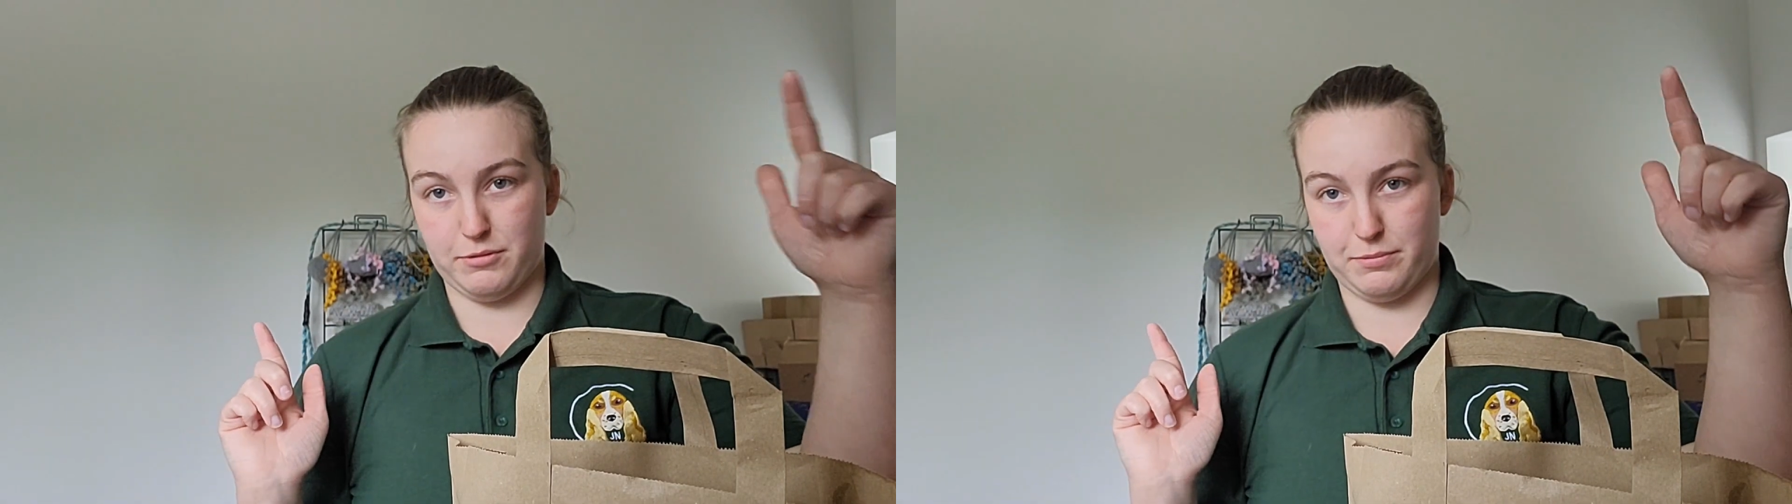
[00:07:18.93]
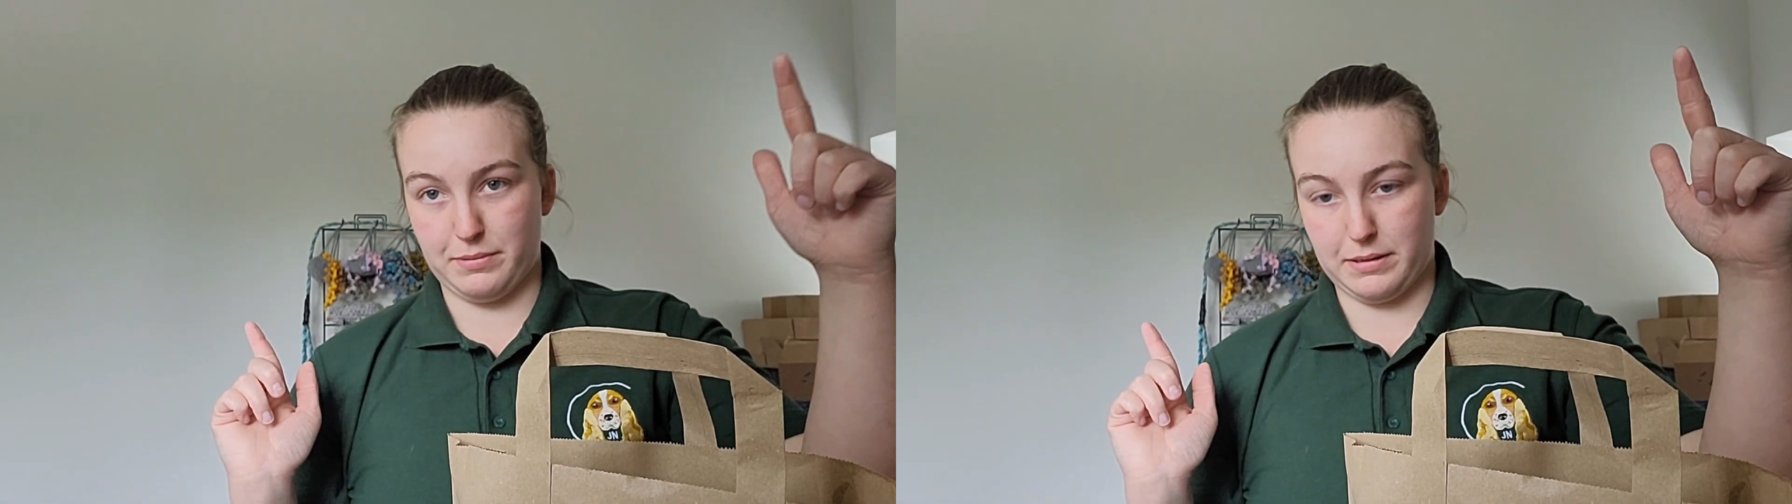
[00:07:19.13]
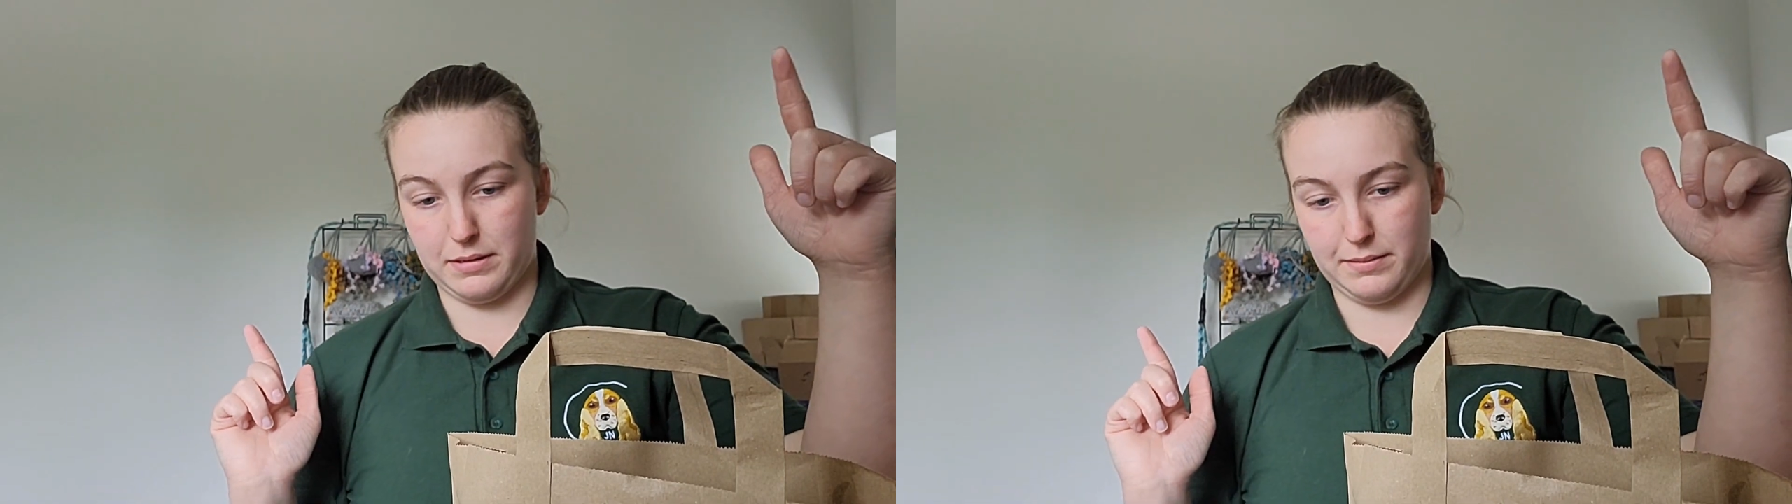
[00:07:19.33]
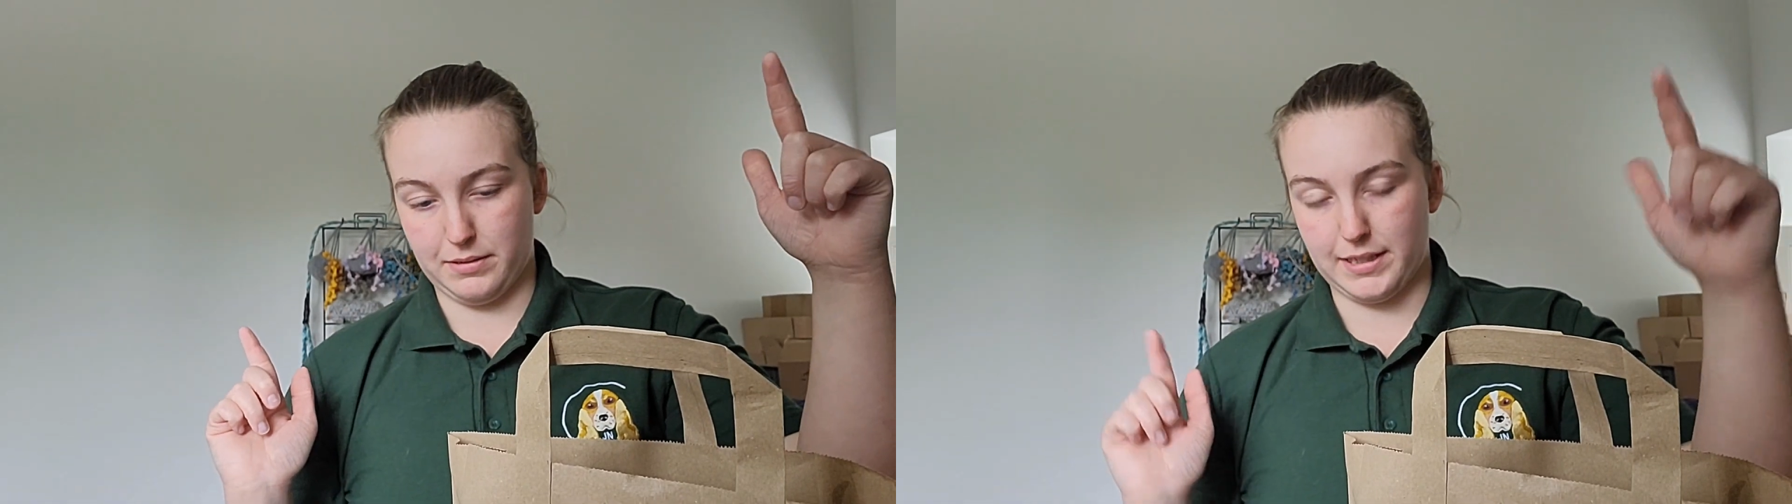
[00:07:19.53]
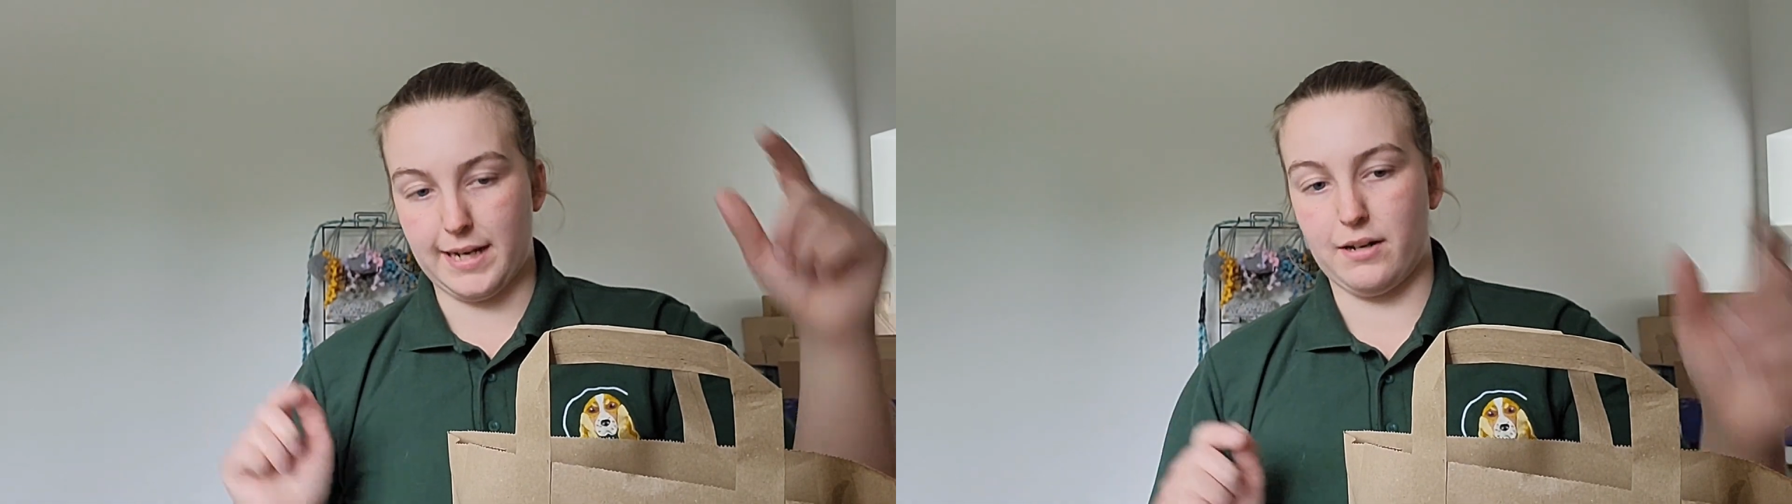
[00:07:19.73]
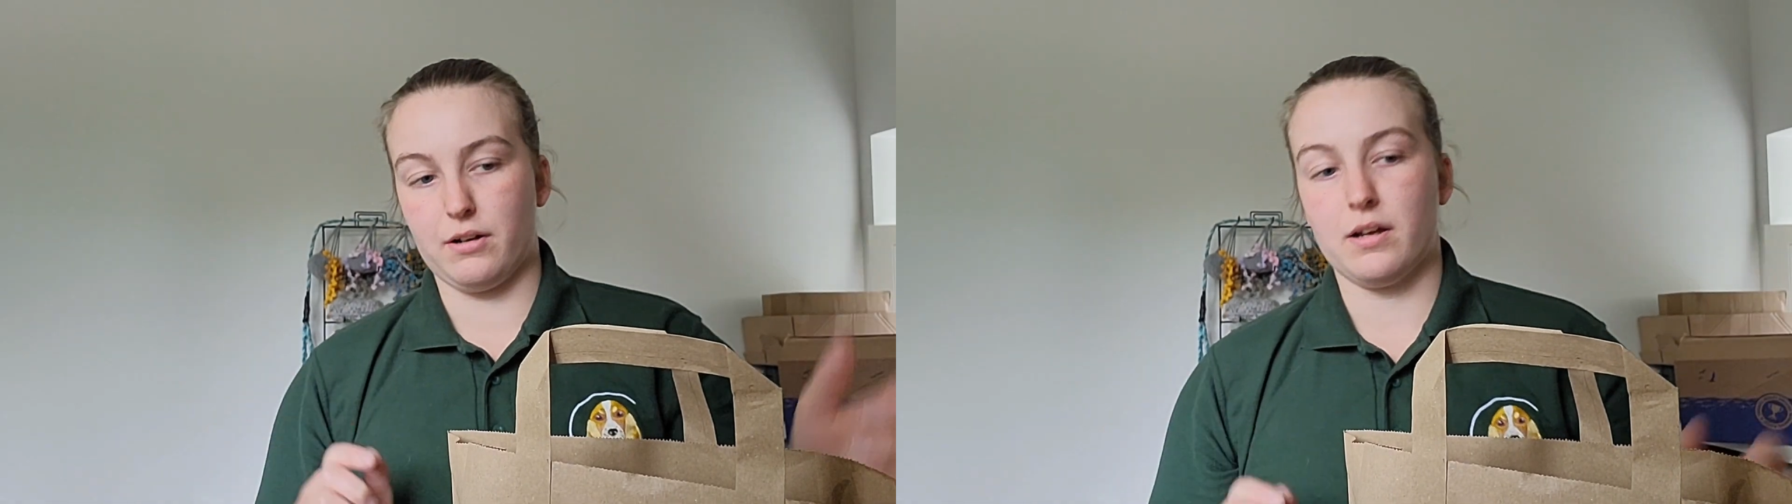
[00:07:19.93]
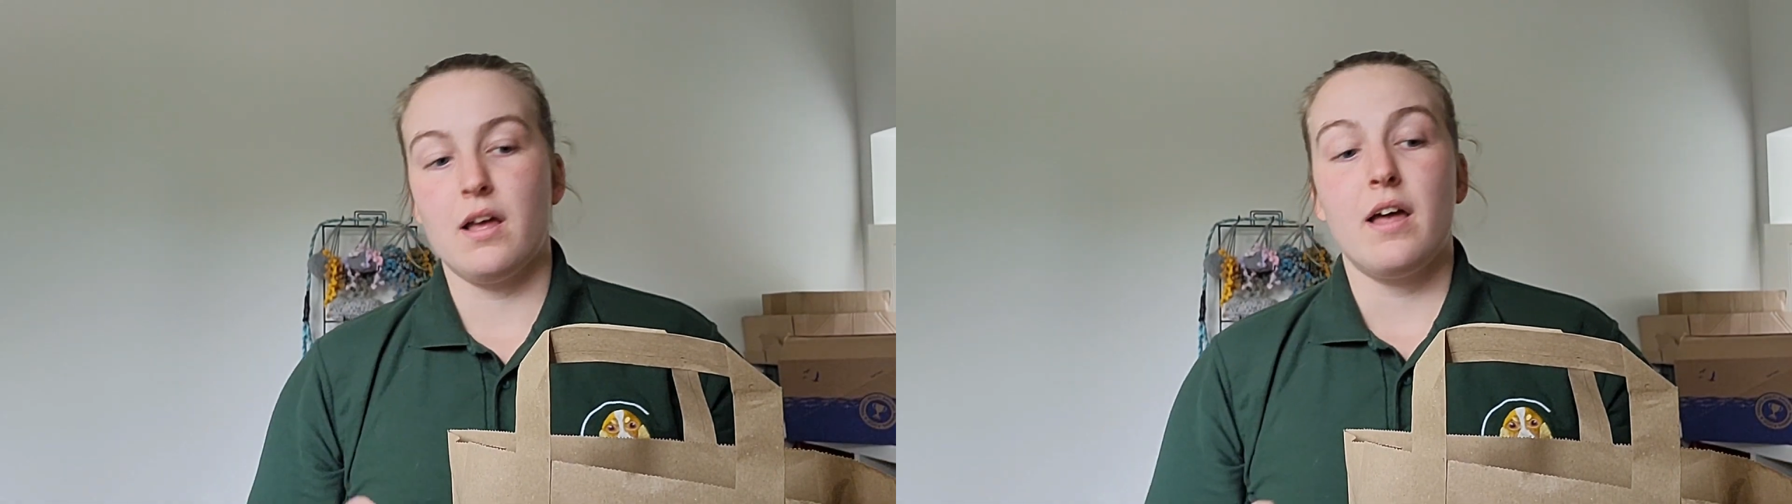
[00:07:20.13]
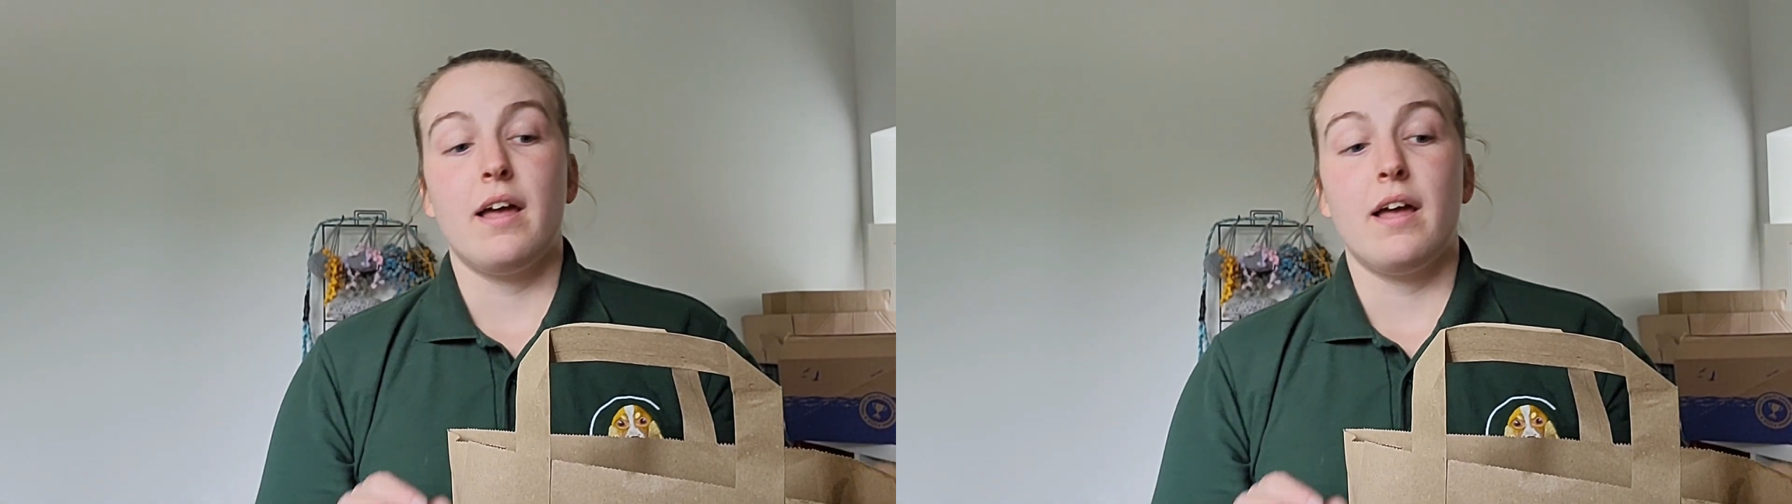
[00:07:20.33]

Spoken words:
It's probably about the year long.